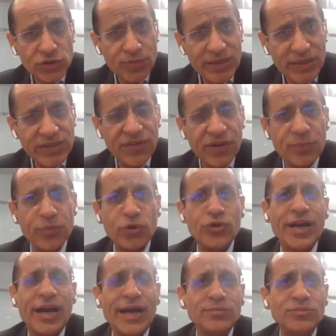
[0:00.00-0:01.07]
specific
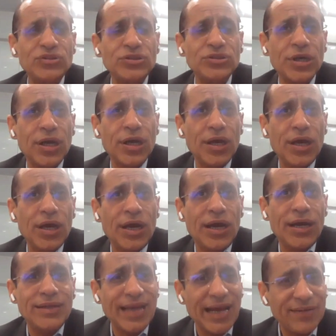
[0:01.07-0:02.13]
programs
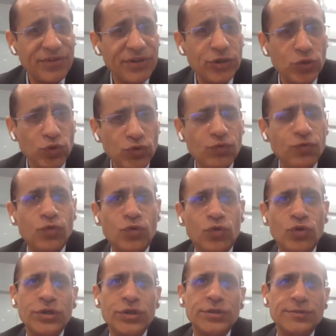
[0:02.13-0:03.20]
that we do
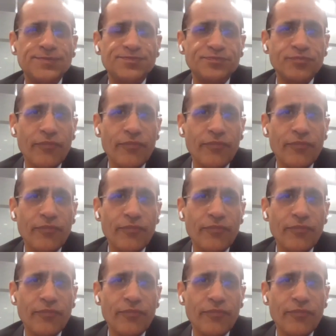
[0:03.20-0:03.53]
for